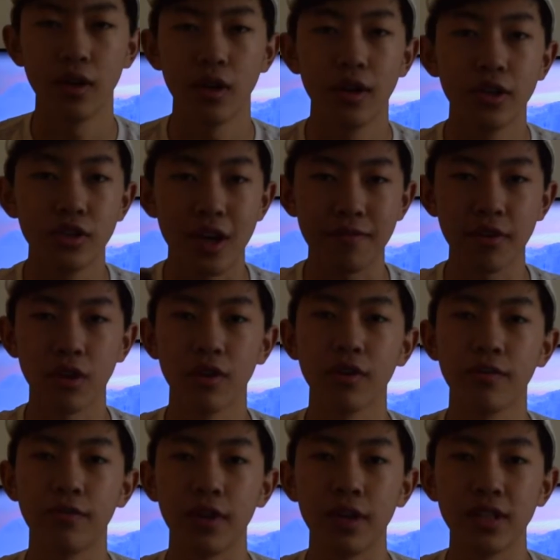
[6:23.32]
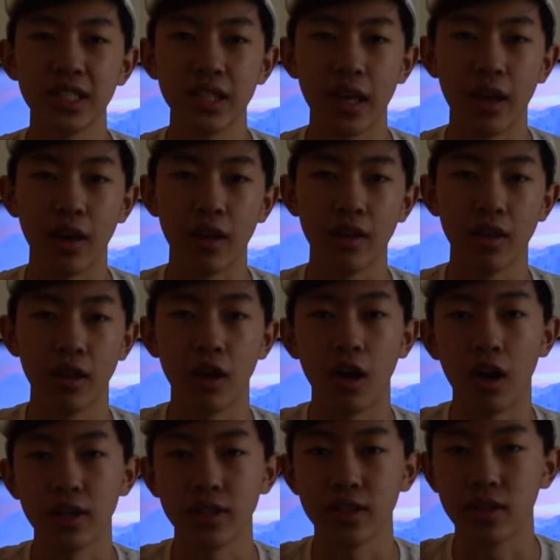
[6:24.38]
So after all the fees and the
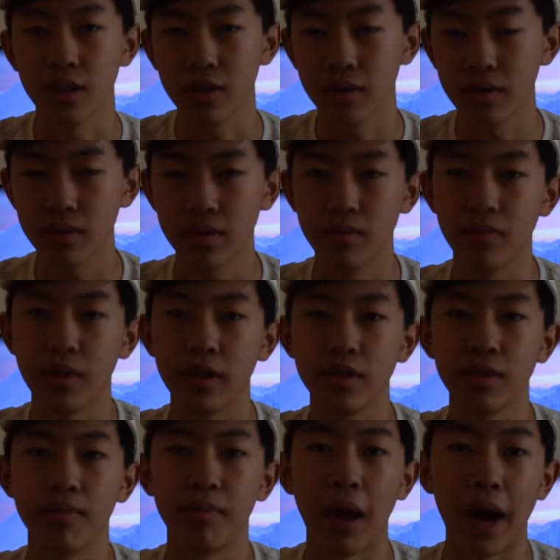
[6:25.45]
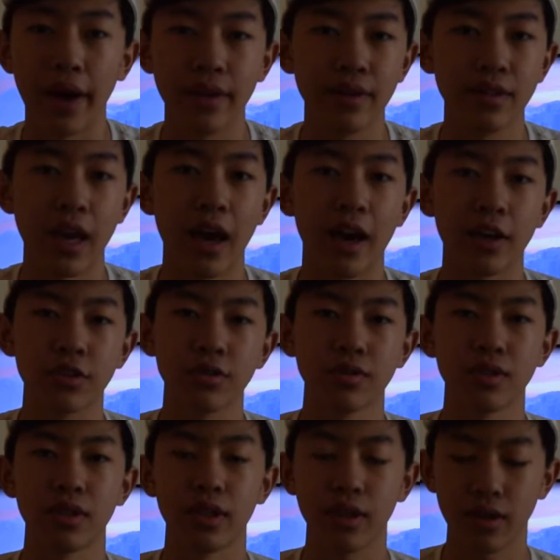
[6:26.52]
cost it took me to buy the actual
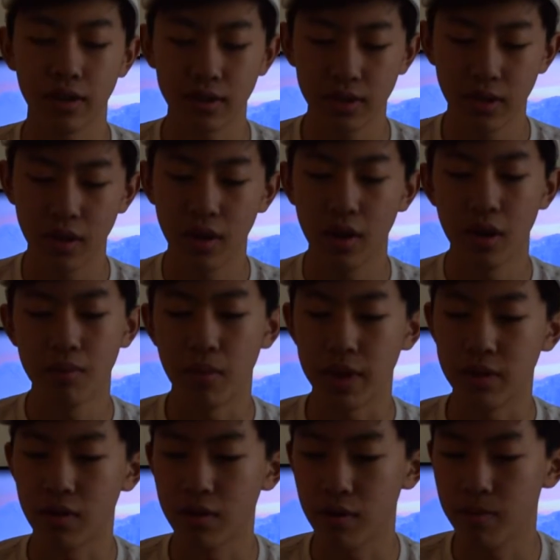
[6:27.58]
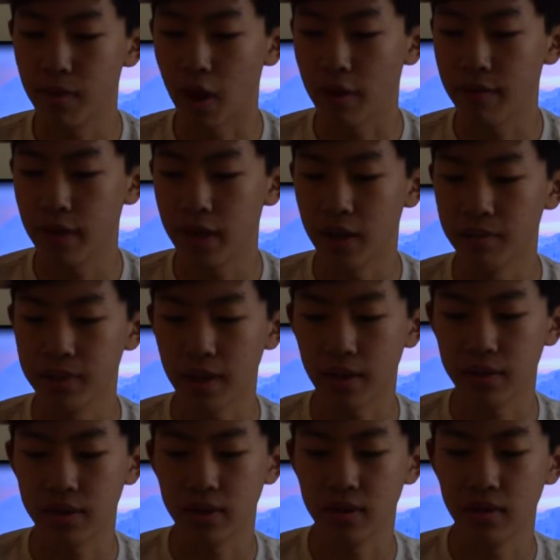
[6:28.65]
sneakers, my total profit comes out to